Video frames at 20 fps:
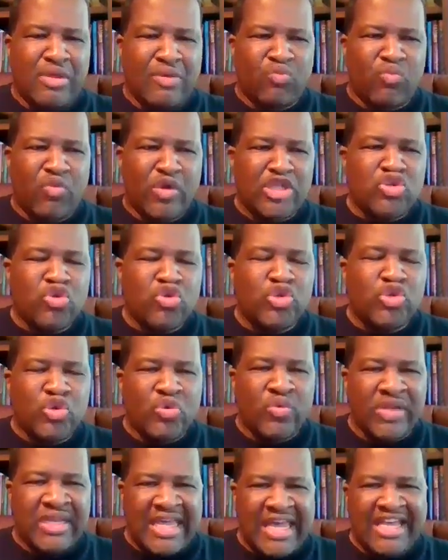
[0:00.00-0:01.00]
when you
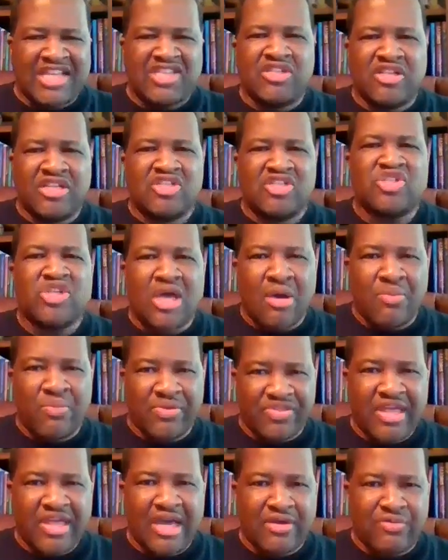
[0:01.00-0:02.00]
do an excellent job
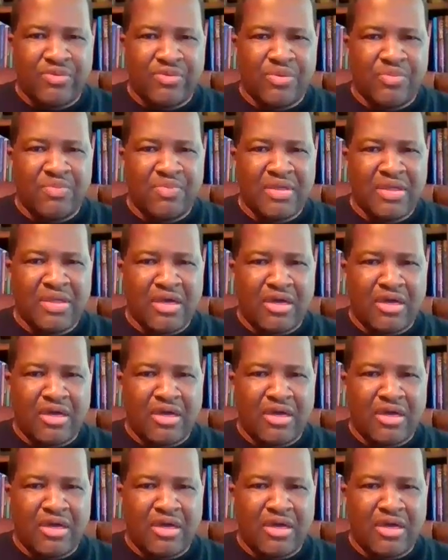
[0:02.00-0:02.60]
with that group,